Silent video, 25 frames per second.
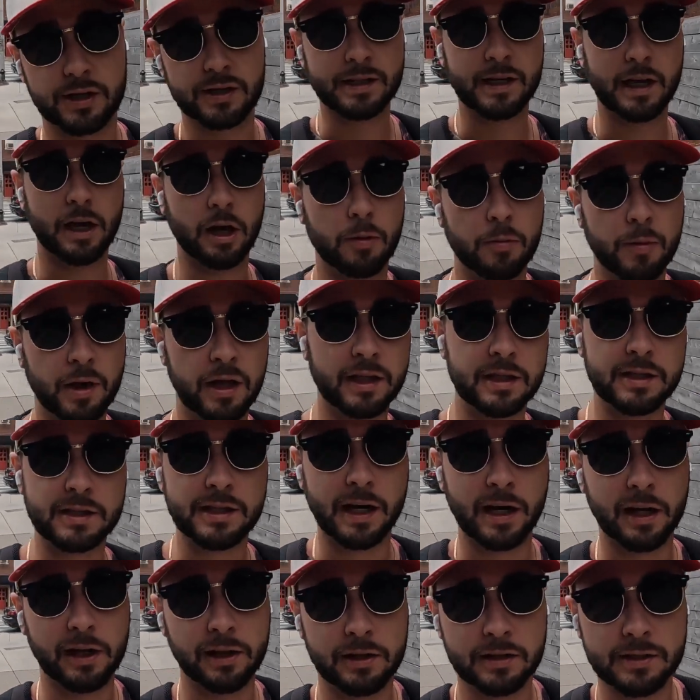tell by the
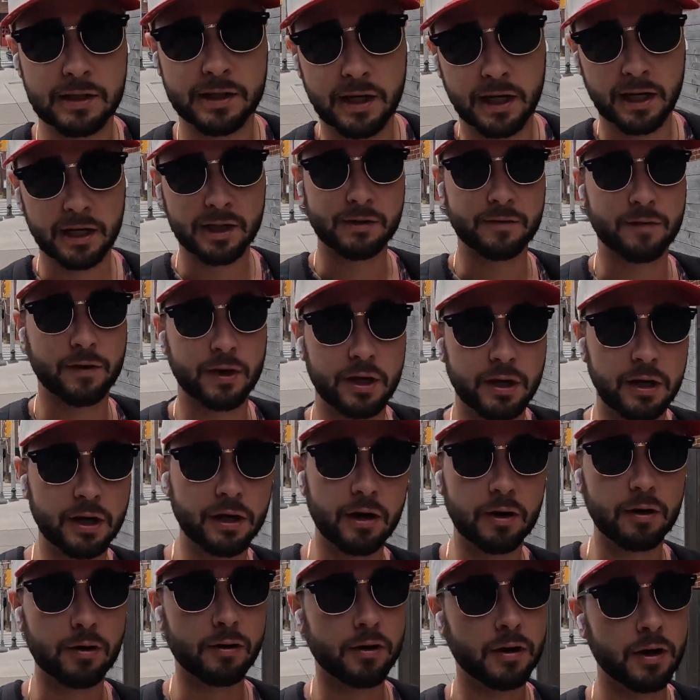title of today's
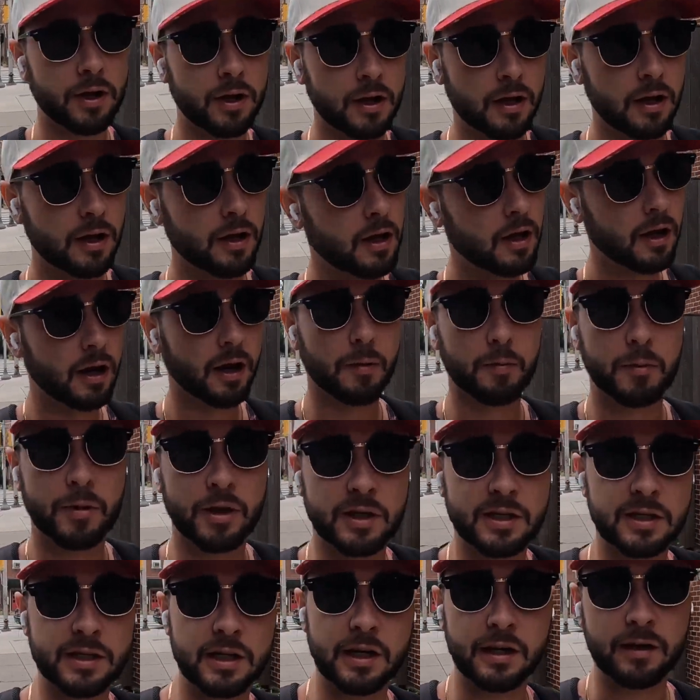video, I'm in
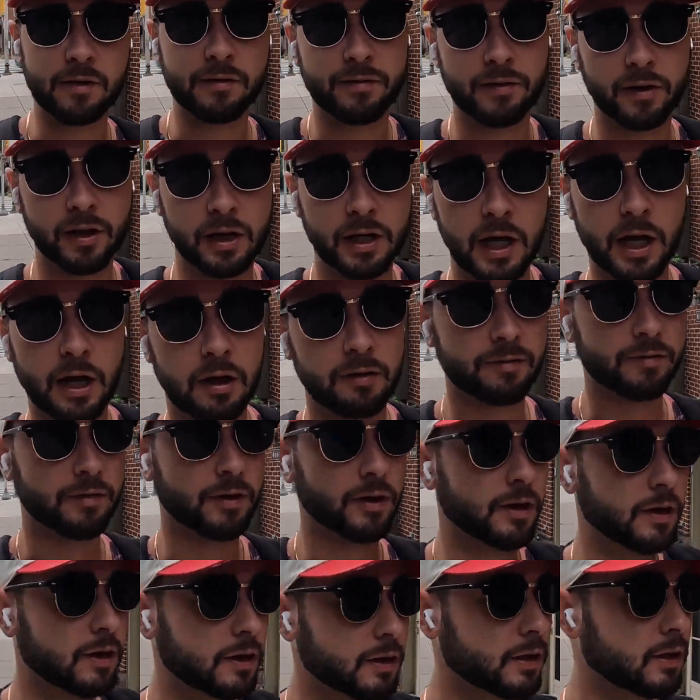the city of Philadelphia,
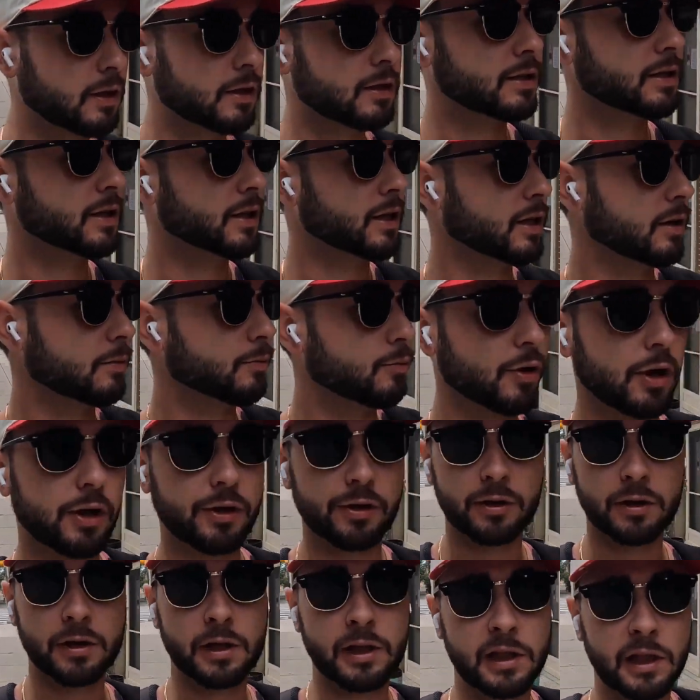in the city of
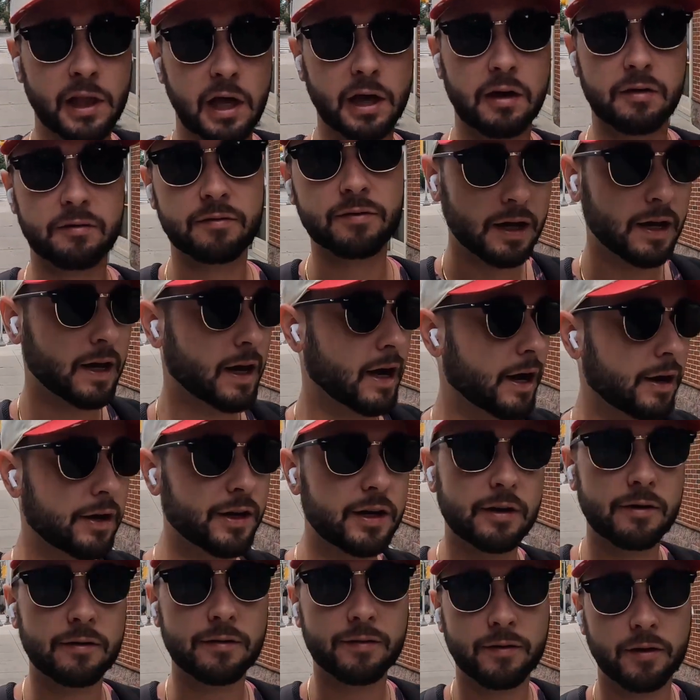brotherly love. Out
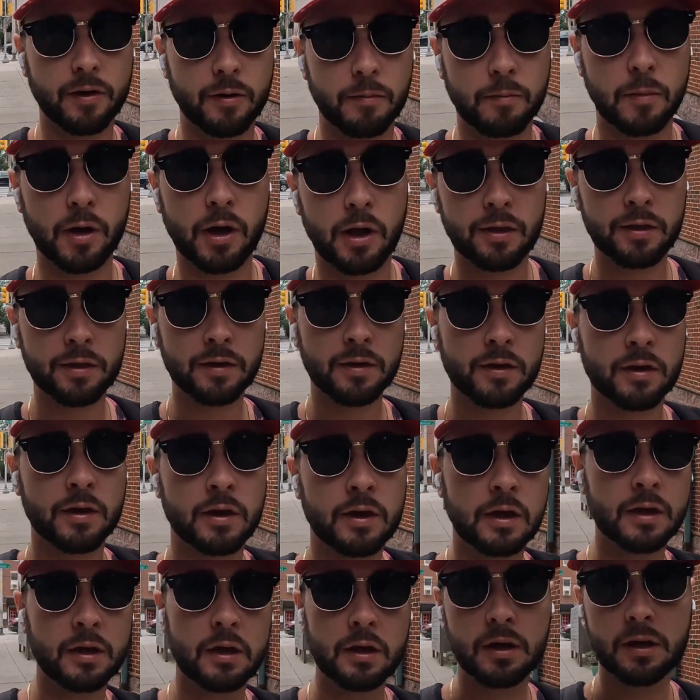here for a month.
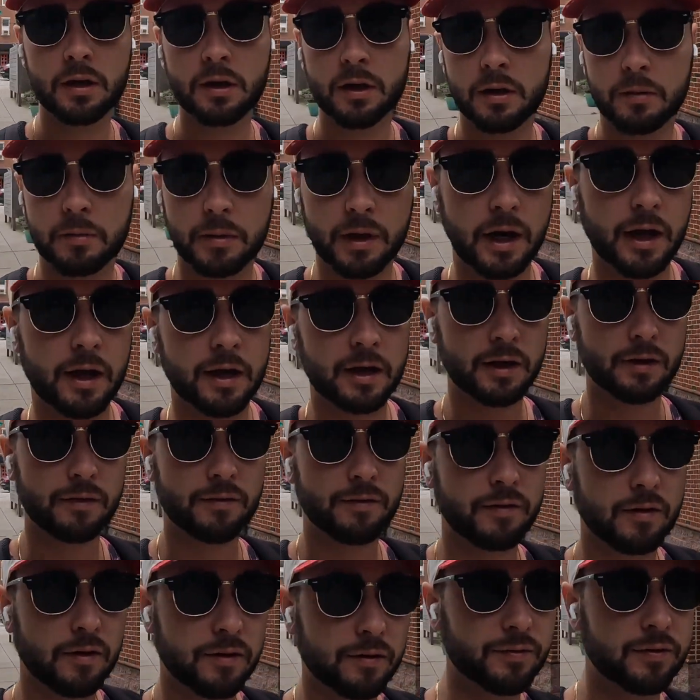Been out here
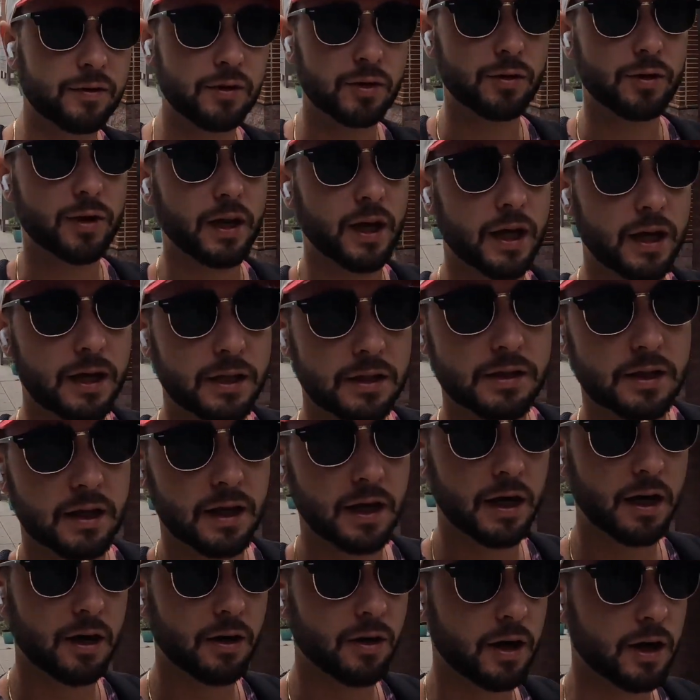for a few days
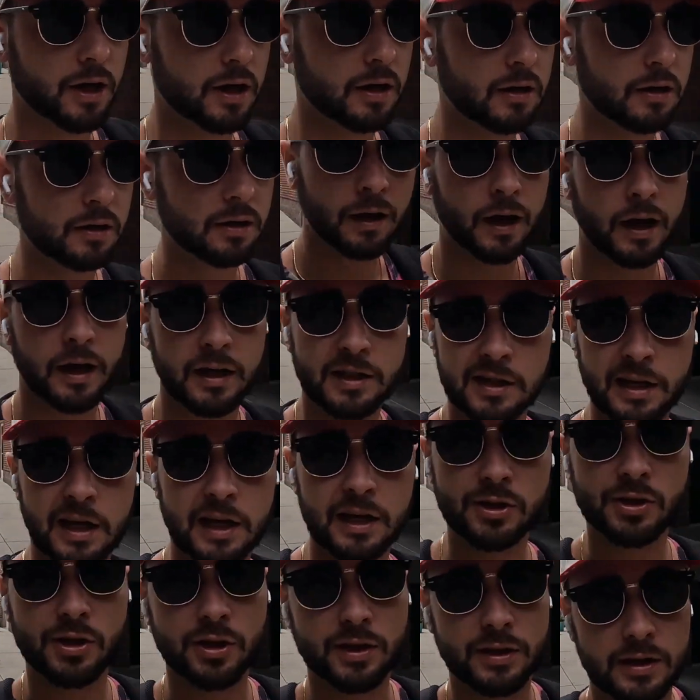now, and like I said,
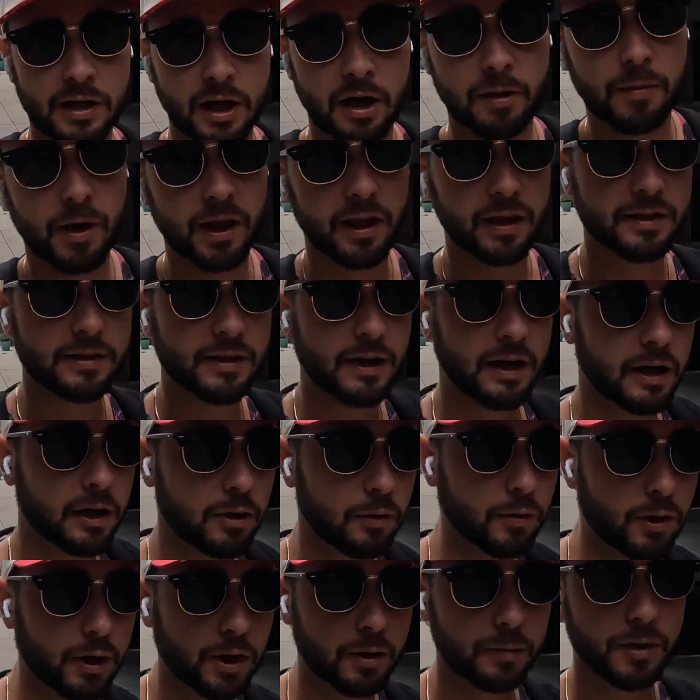as you can tell by the title,
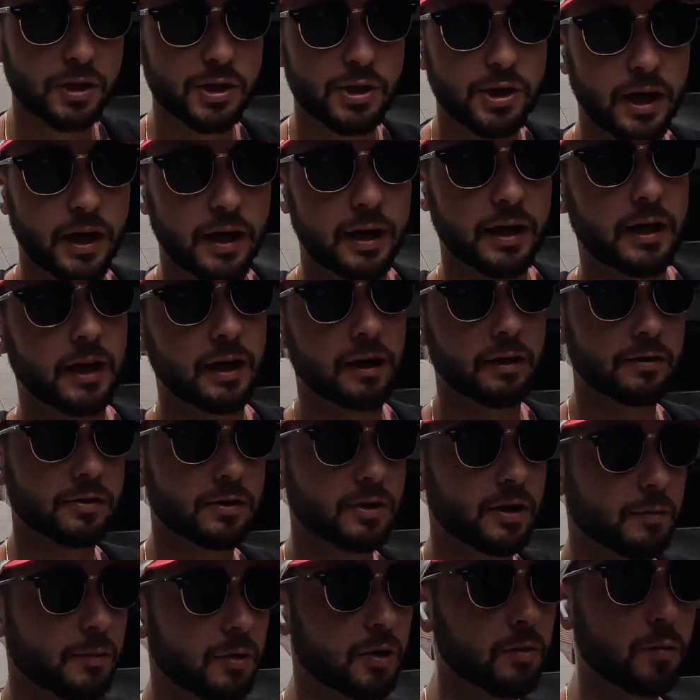we're going to be checking out
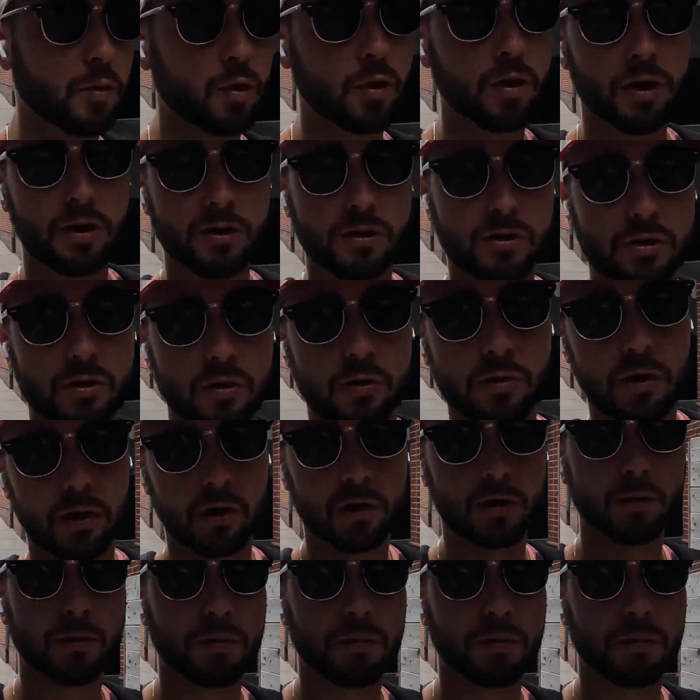some of the more historical